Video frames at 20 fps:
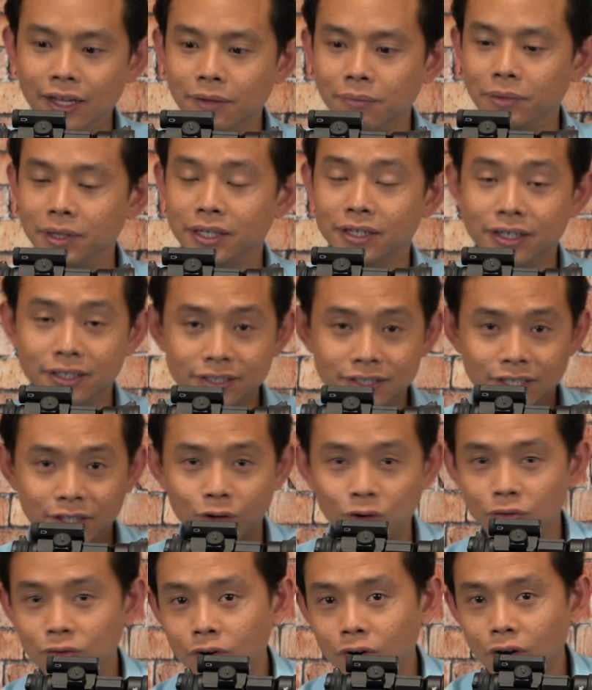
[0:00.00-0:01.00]
because the
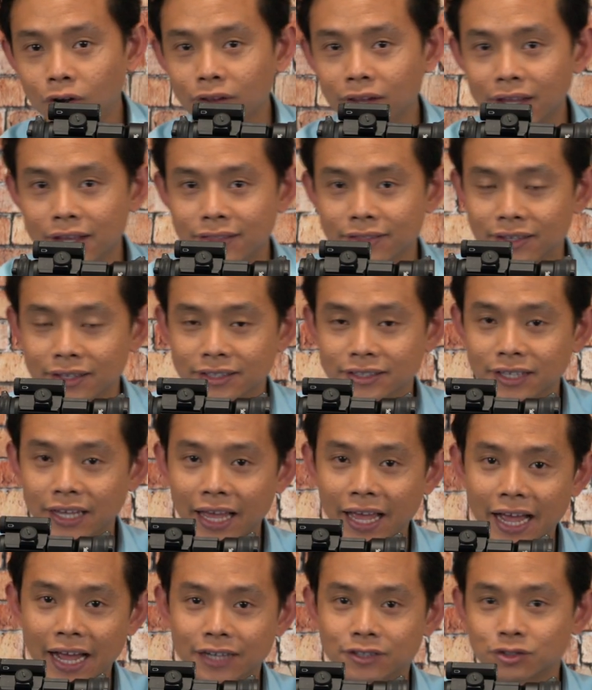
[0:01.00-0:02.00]
overall length is
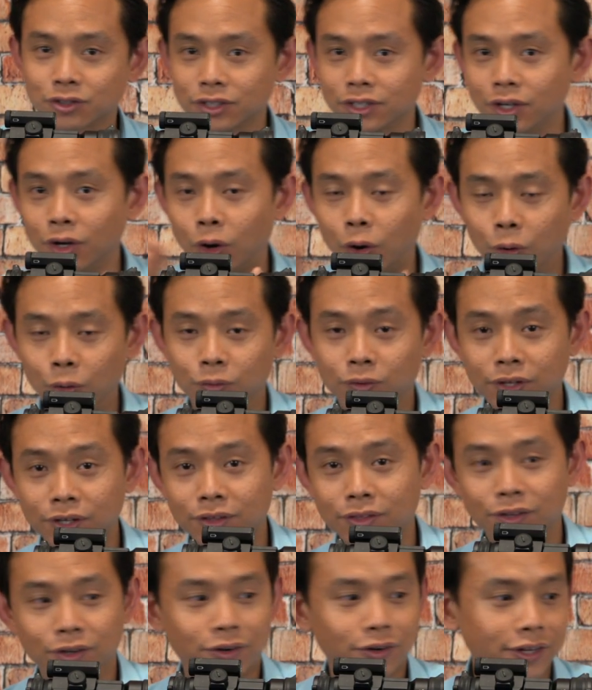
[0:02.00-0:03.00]
actually only
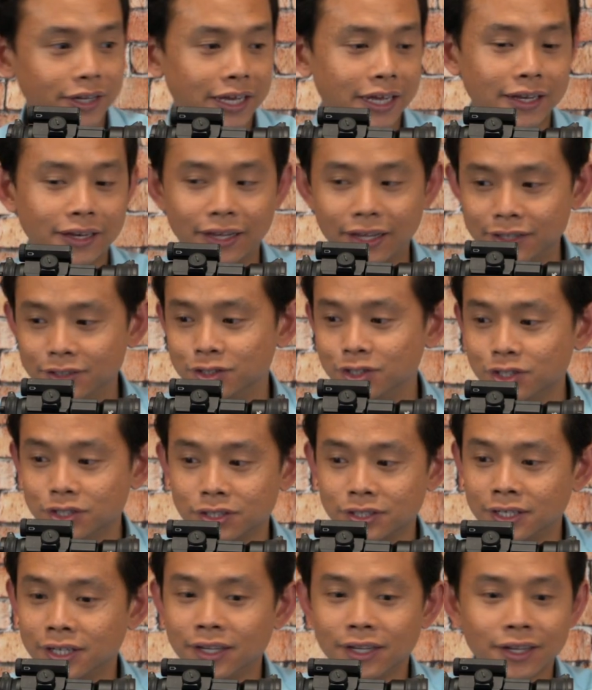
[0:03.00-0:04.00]
38
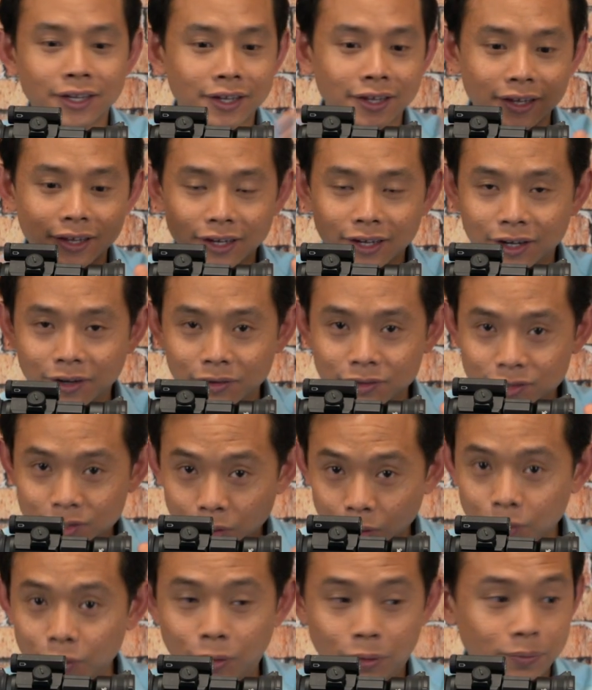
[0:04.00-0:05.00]
inches
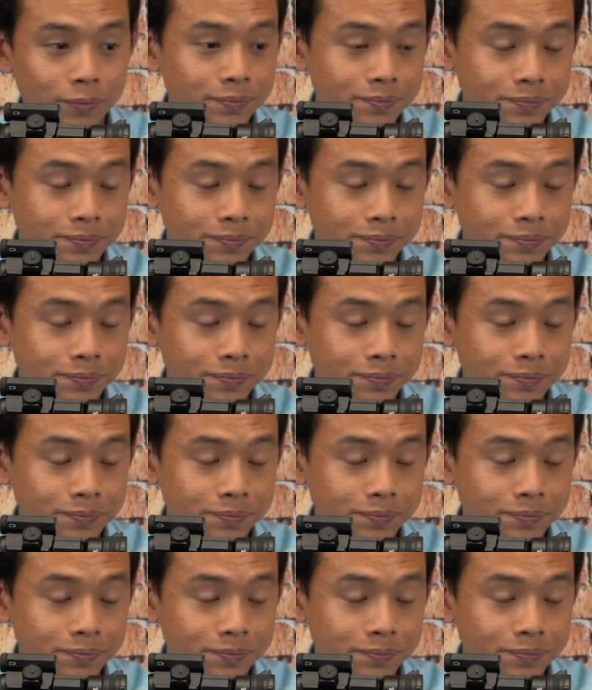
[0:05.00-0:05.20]
total.